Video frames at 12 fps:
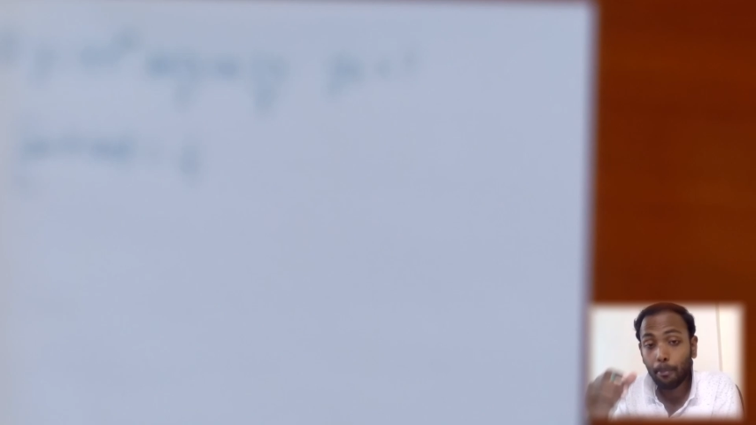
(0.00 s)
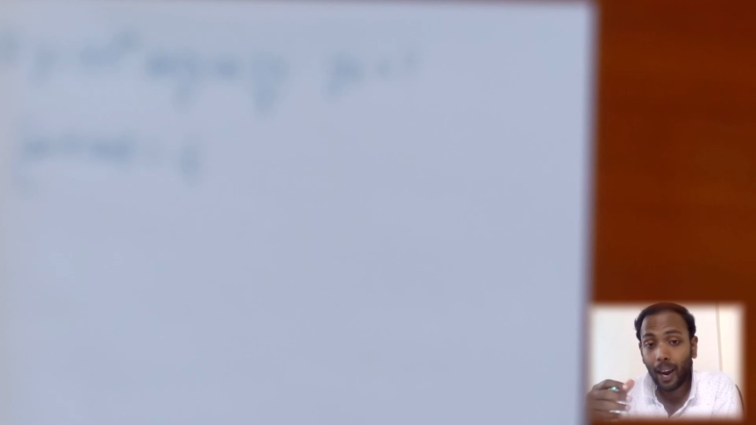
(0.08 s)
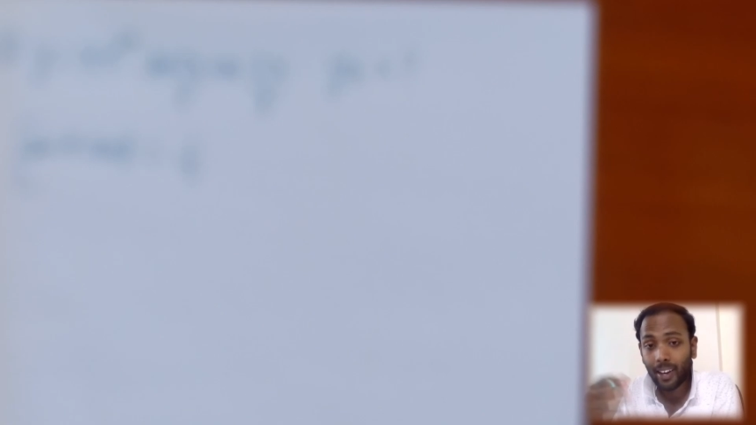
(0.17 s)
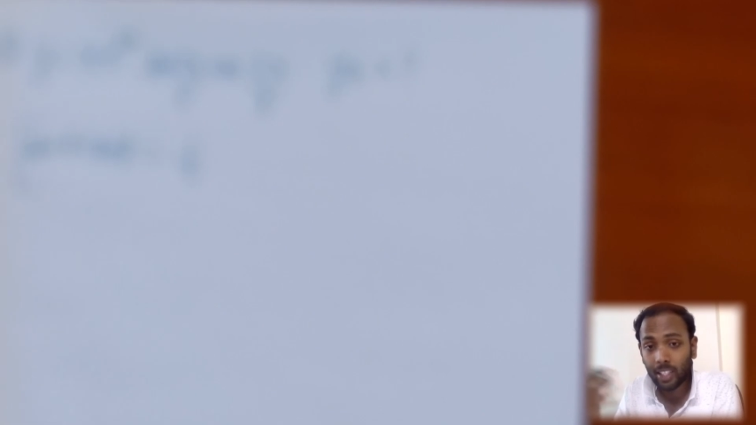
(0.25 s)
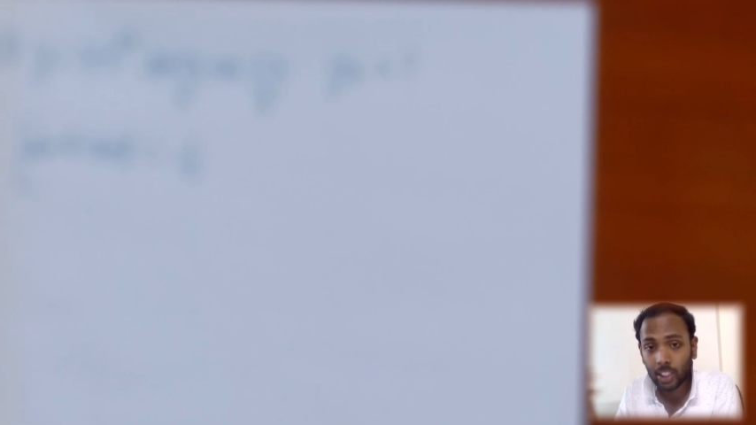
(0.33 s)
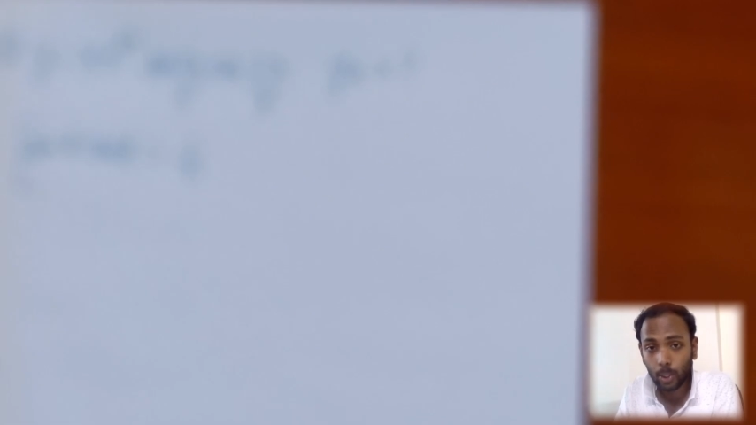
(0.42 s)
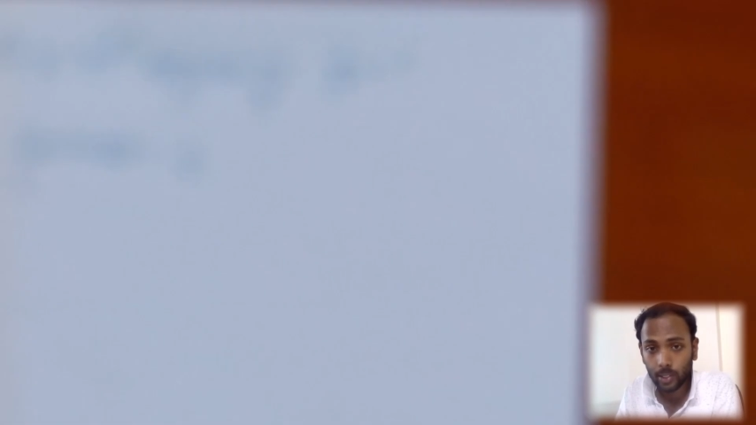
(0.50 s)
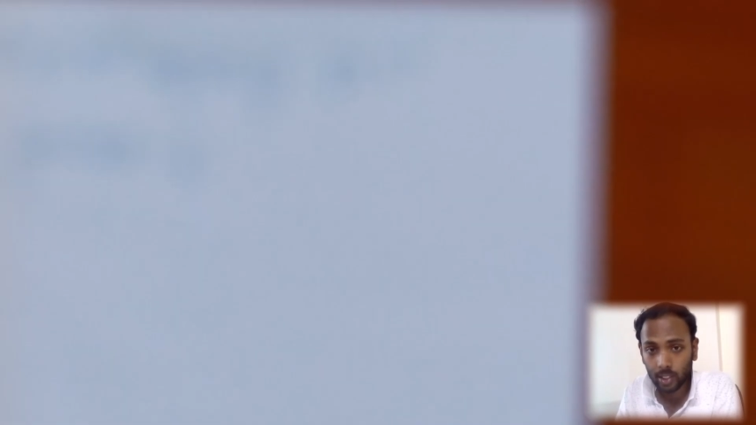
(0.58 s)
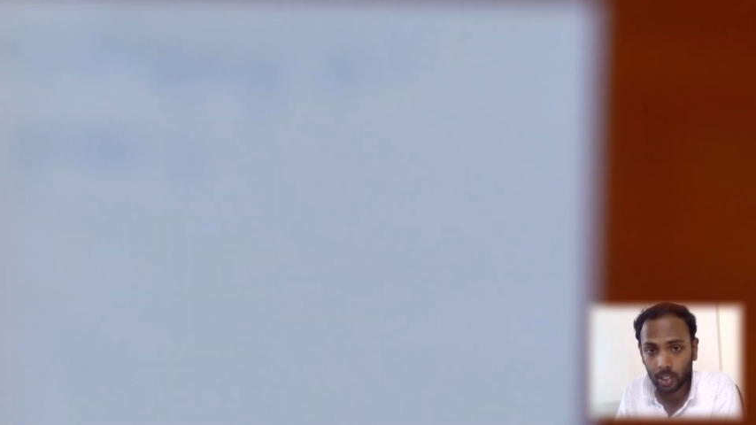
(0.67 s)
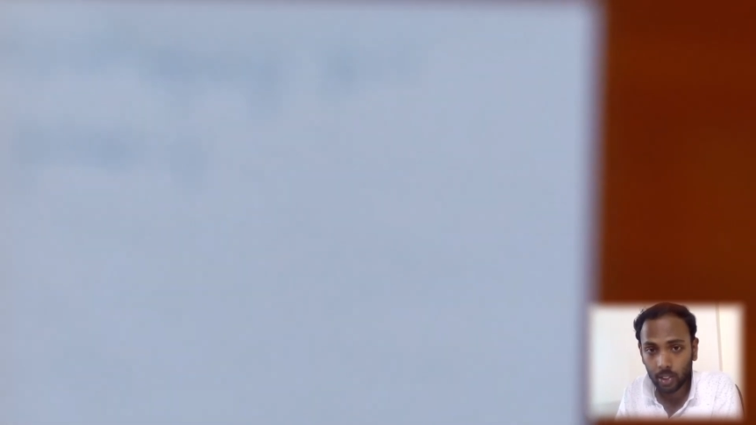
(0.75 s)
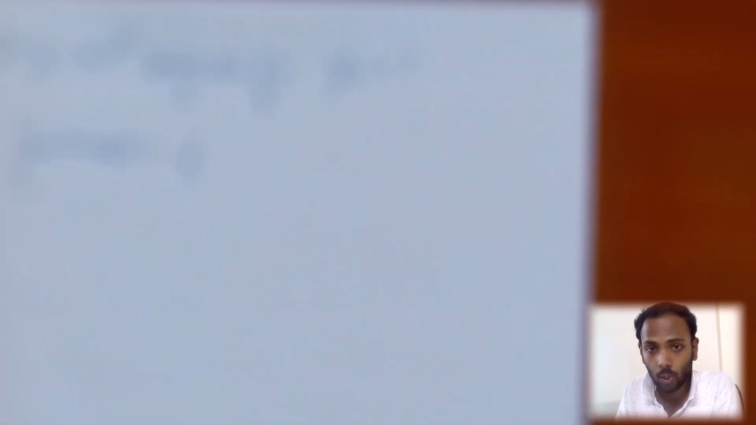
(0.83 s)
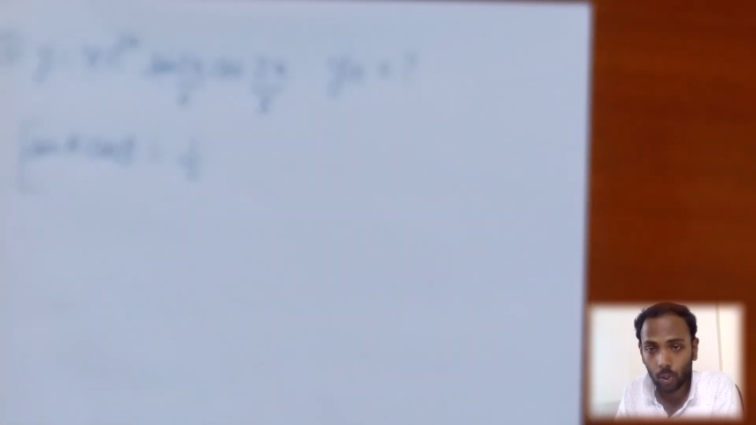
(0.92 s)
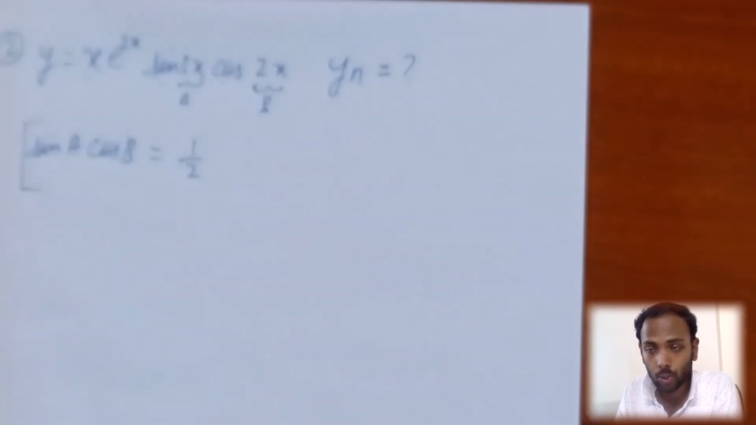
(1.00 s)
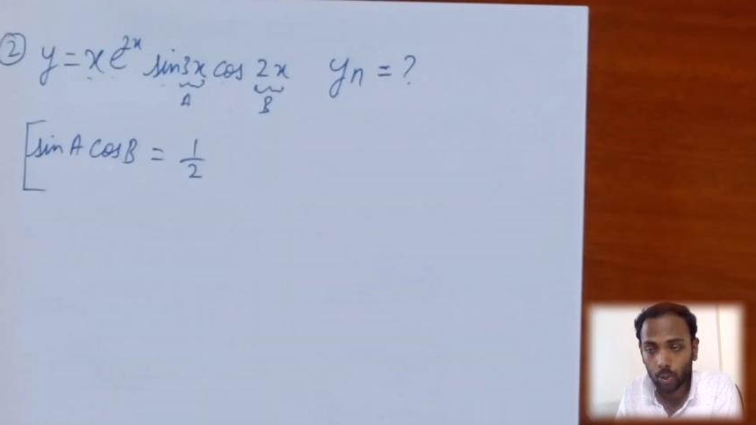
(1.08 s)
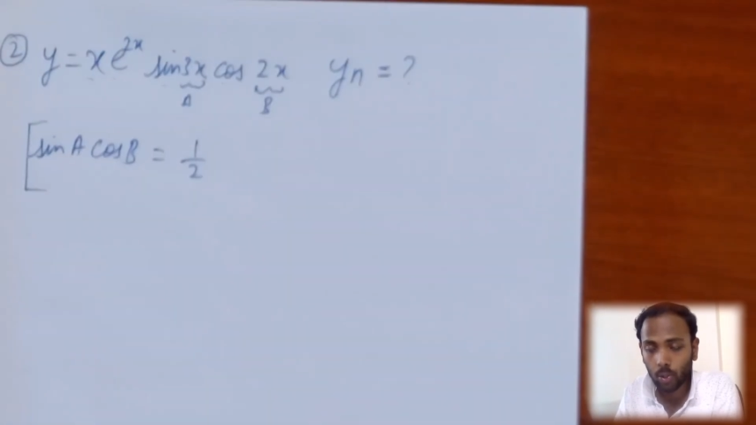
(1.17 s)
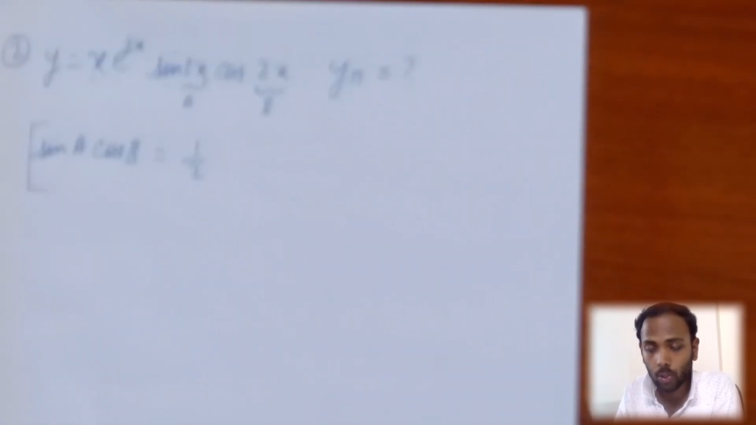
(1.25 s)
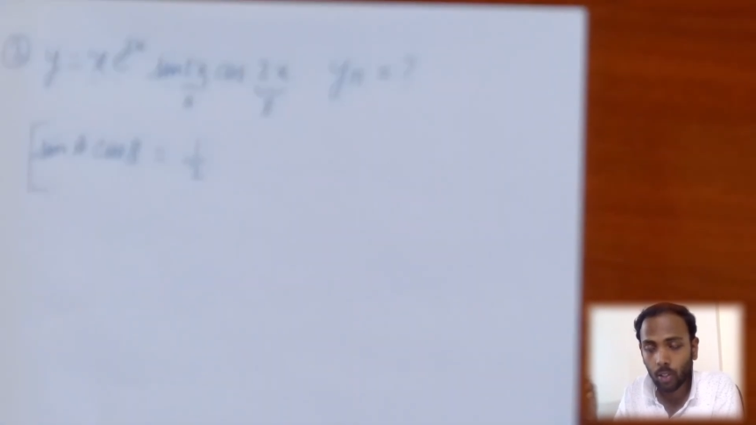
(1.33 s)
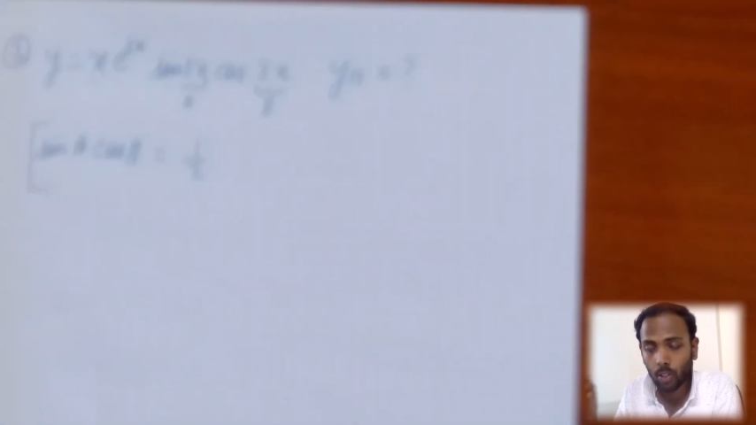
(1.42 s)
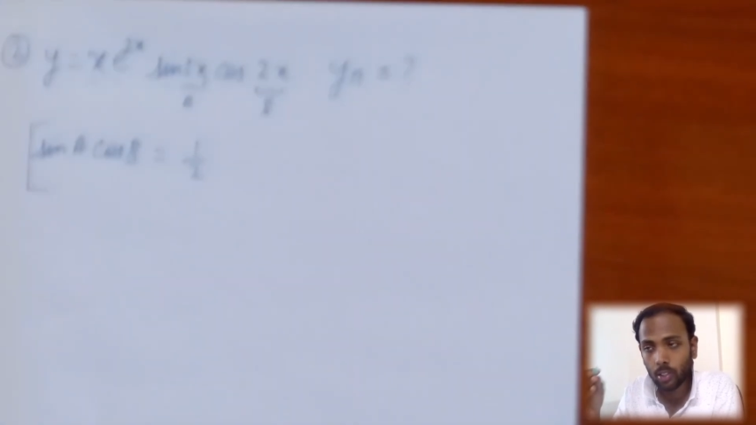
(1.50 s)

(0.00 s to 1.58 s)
practice questions also.